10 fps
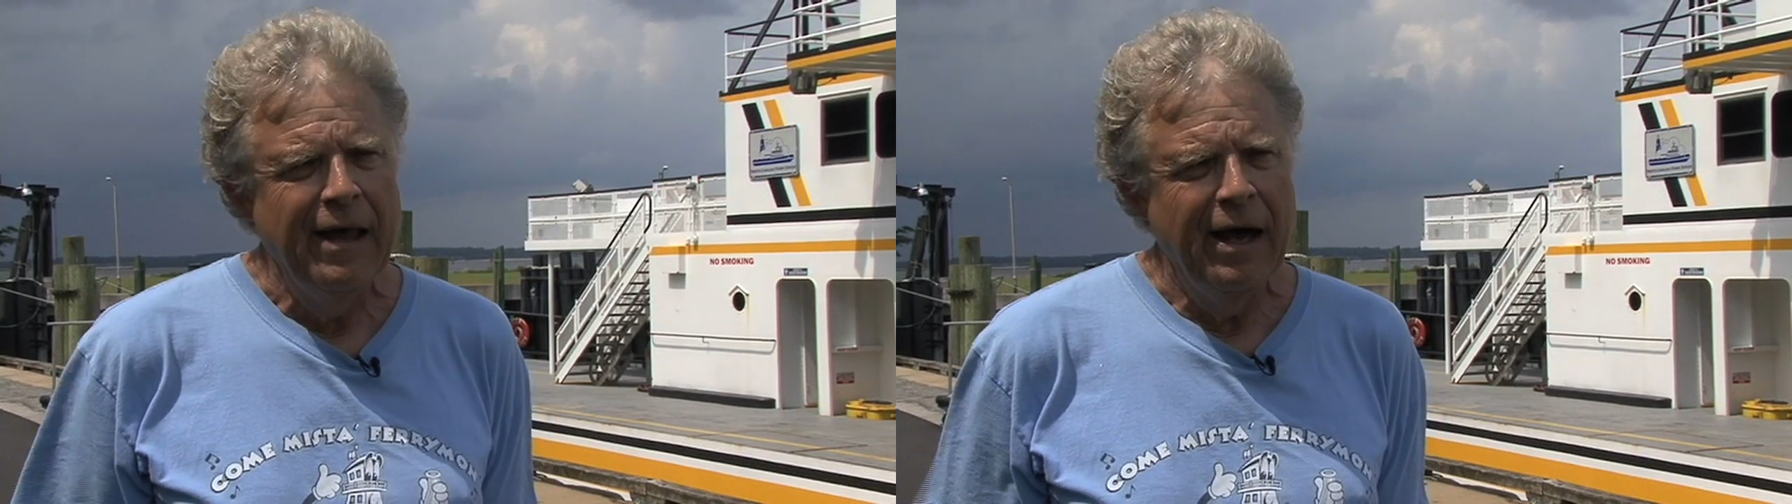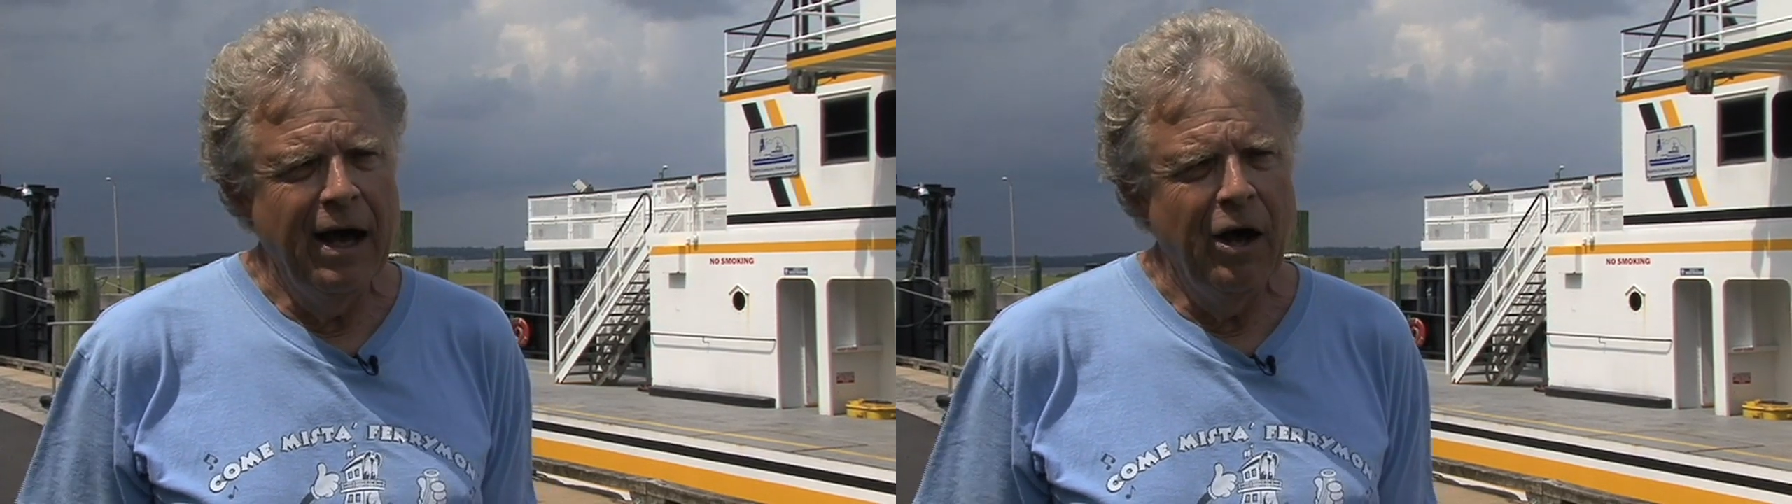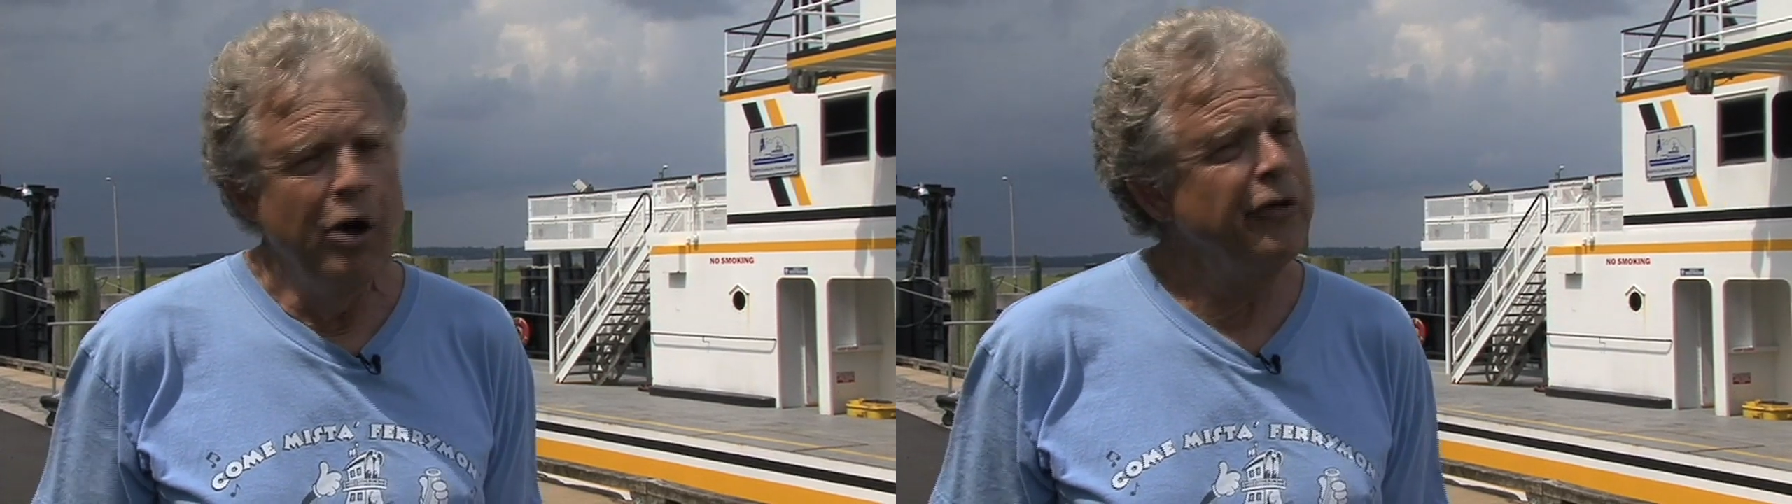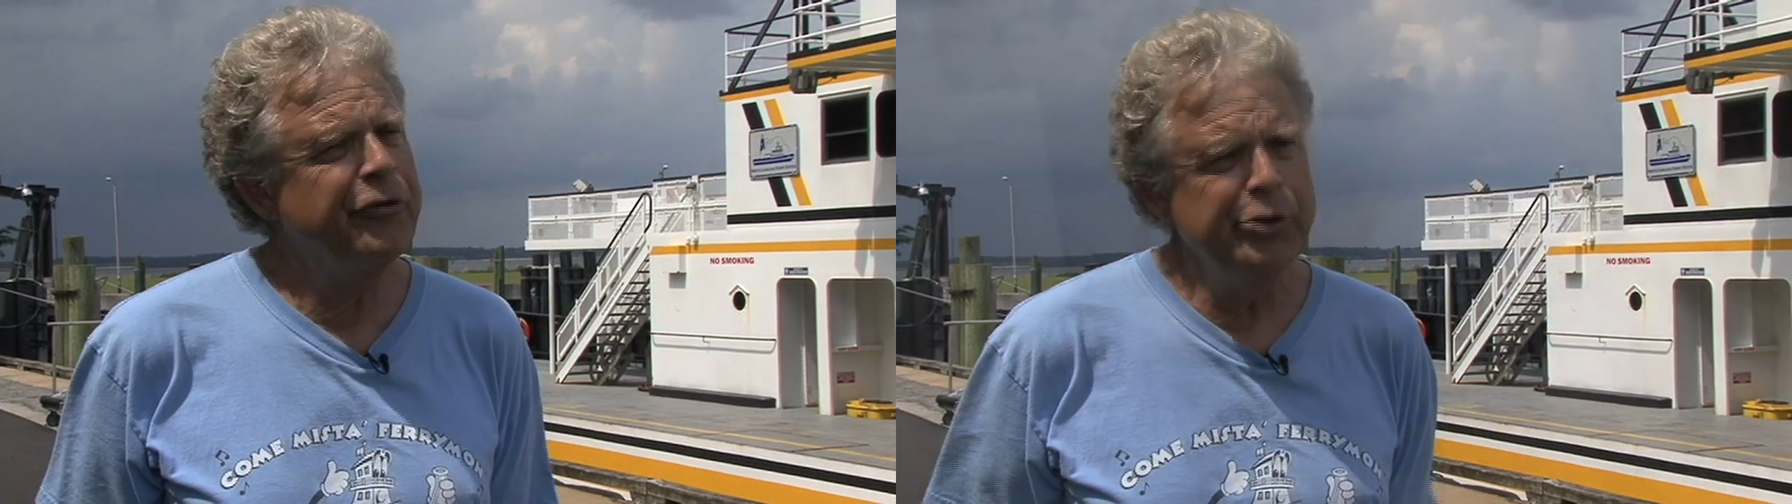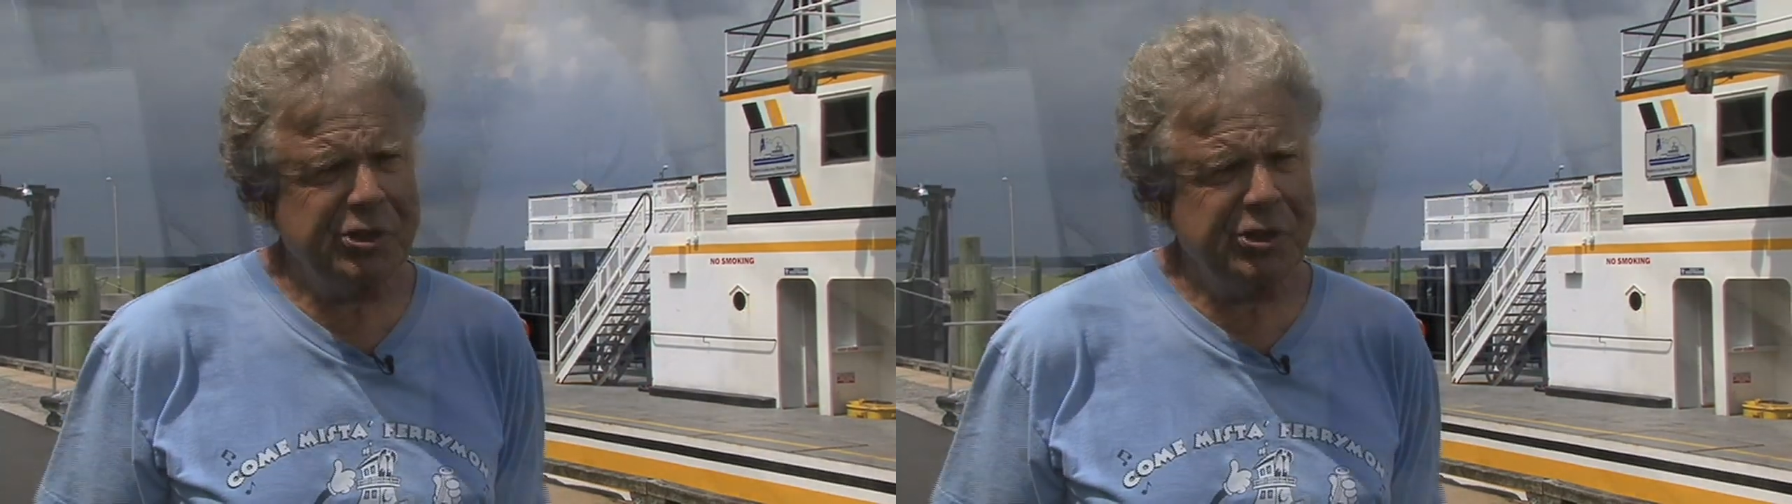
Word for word: uh, all through